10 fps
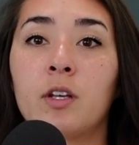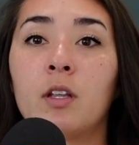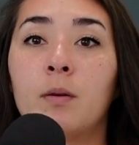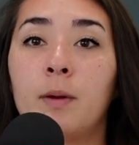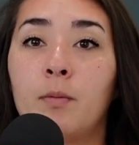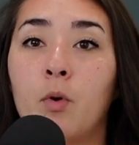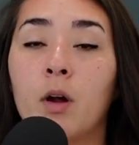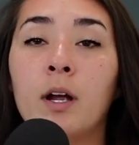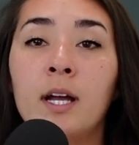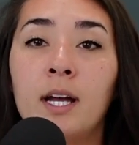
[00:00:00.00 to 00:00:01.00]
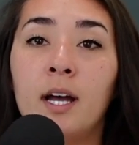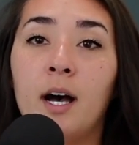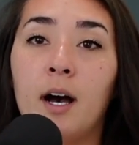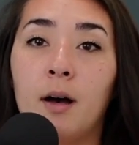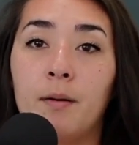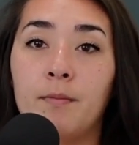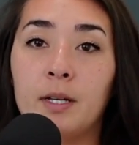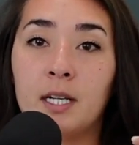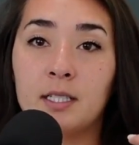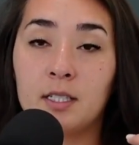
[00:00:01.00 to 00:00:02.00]
a little bit more um,
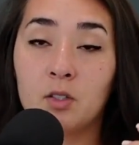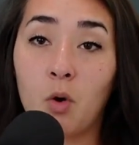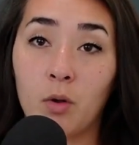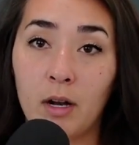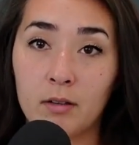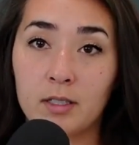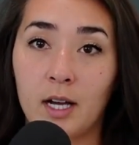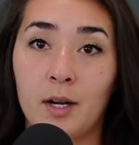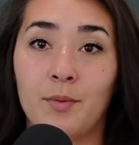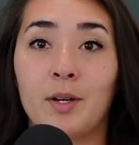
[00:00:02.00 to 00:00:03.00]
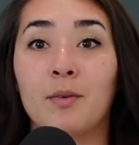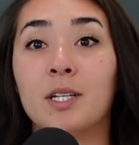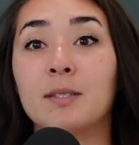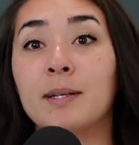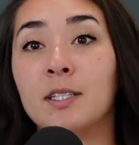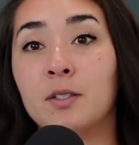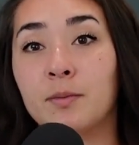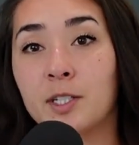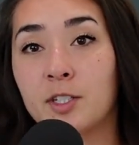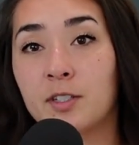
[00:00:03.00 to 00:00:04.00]
because it's cold outside and we don't want to spend too
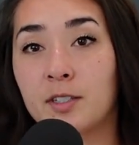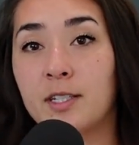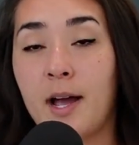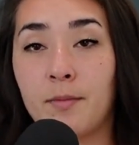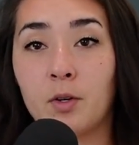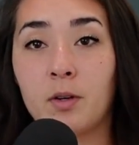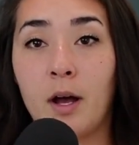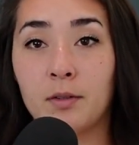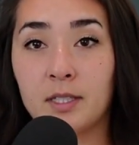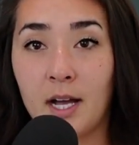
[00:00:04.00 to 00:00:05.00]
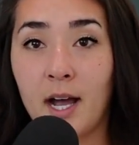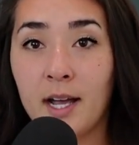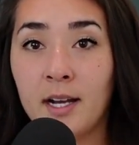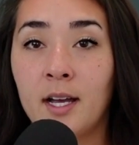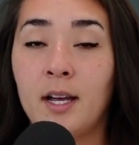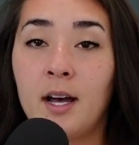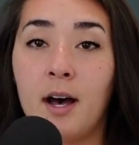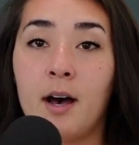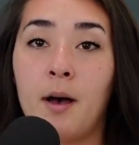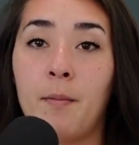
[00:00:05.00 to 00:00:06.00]
much time outside,
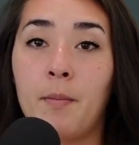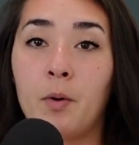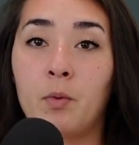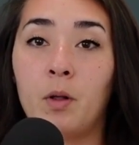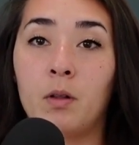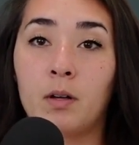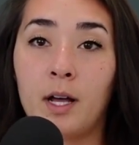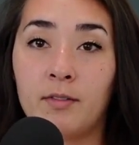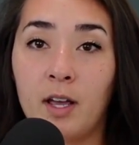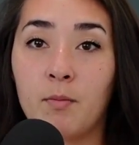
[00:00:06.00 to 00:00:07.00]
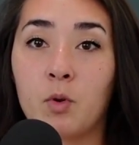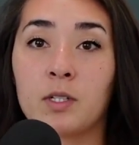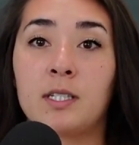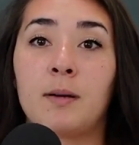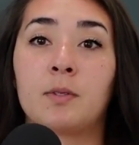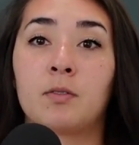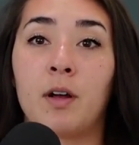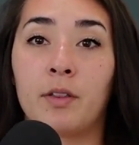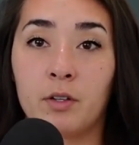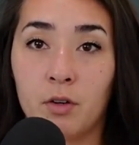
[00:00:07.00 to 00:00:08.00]
um, but we'll kind of get more steps
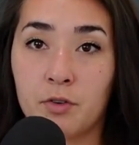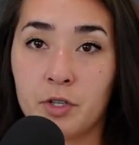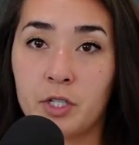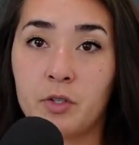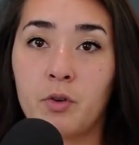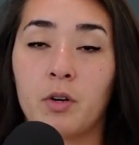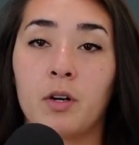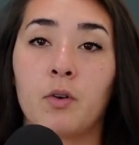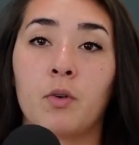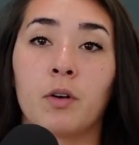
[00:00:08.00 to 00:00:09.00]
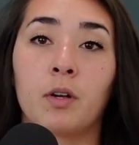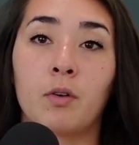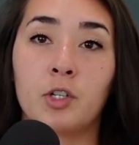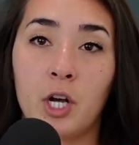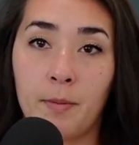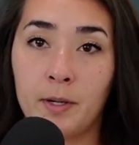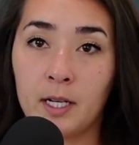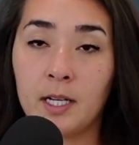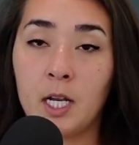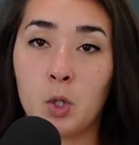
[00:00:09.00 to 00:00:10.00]
around the grocery store or go shopping
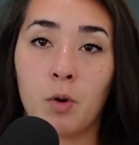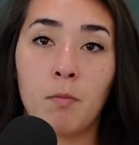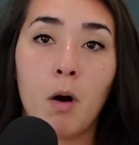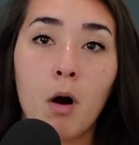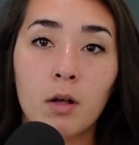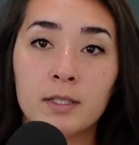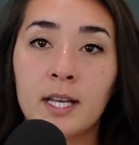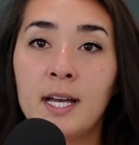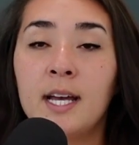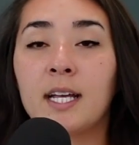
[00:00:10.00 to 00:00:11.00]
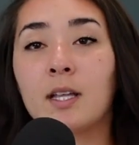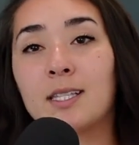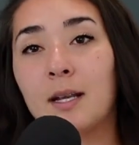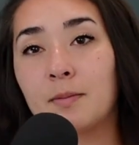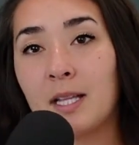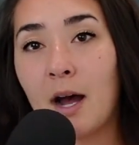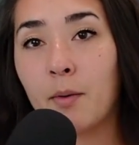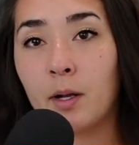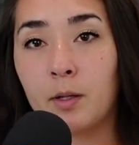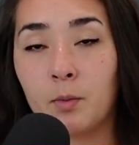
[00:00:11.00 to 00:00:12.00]
in indoor malls, get steps that
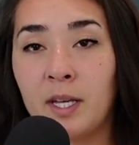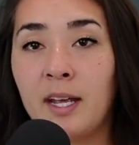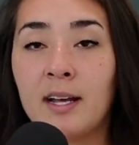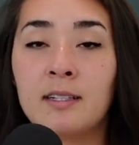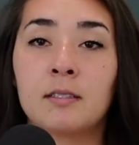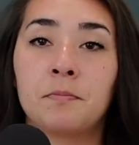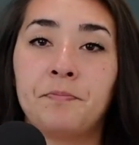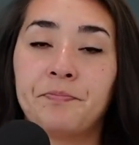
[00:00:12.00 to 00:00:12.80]
way on the weekends.